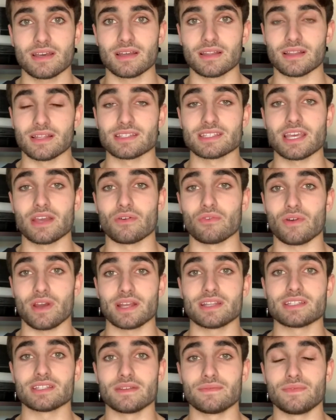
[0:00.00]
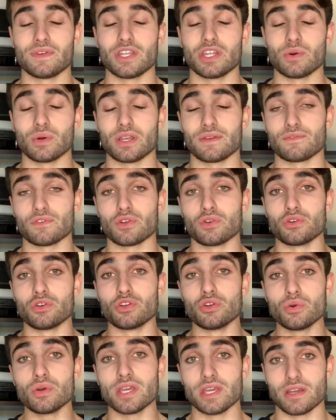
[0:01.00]
Let's get right into the video. And if you're
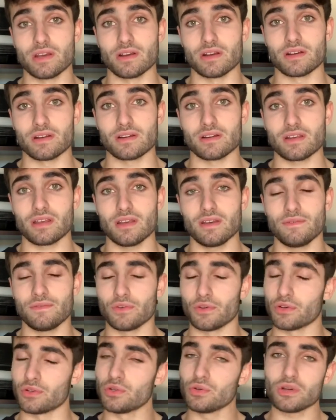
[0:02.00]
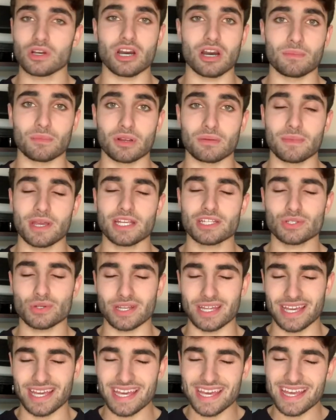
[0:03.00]
new here, if you're a newcomer, make sure to
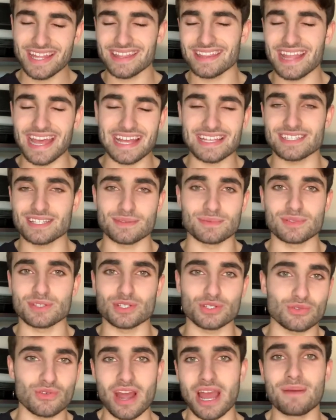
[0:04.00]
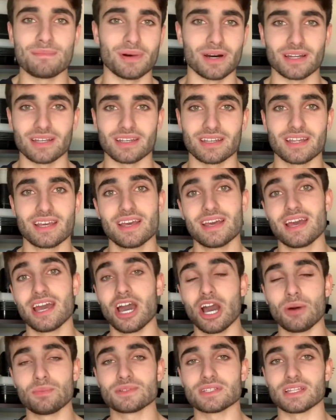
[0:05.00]
hit that subscribe button. It
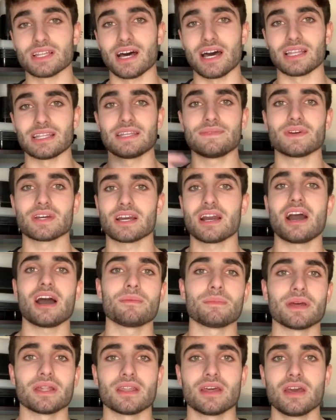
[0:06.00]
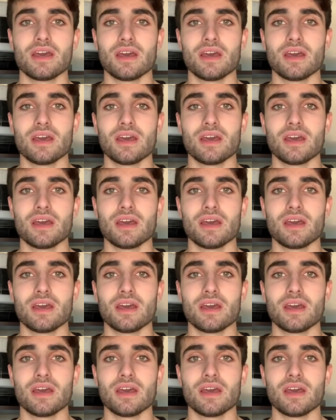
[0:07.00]
helps a lot. Leave a comment.